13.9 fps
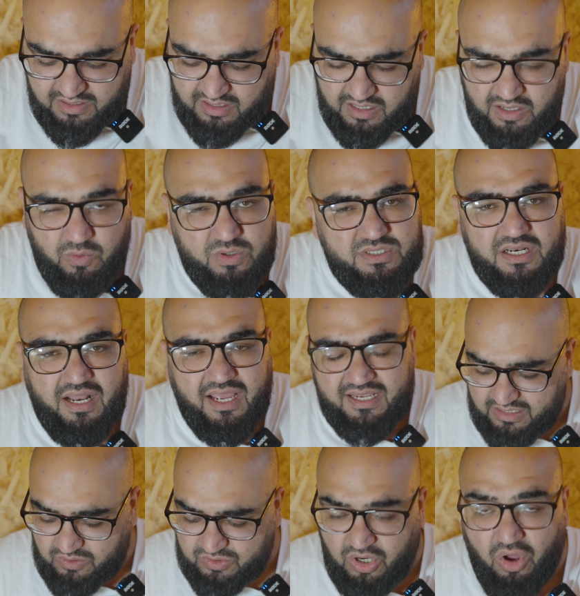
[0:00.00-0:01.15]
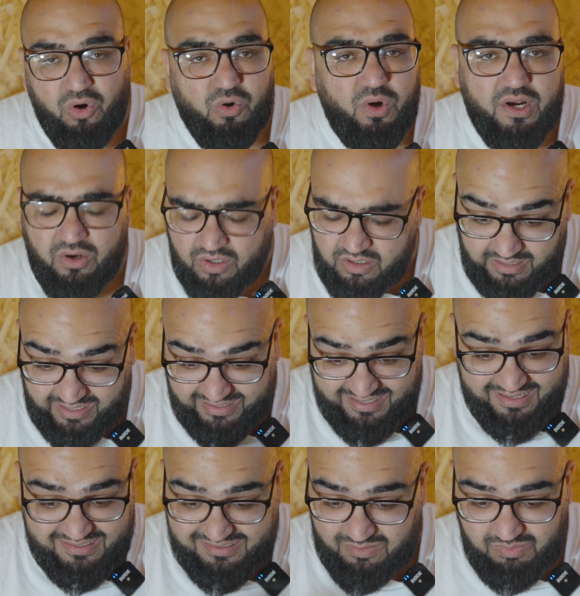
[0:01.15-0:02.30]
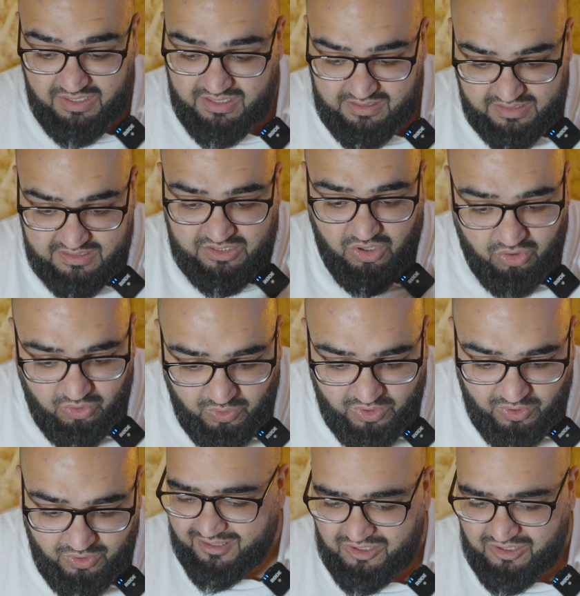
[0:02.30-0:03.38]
It wasn't nice. There was a lot going on. Like here, similar, there's a lot going on.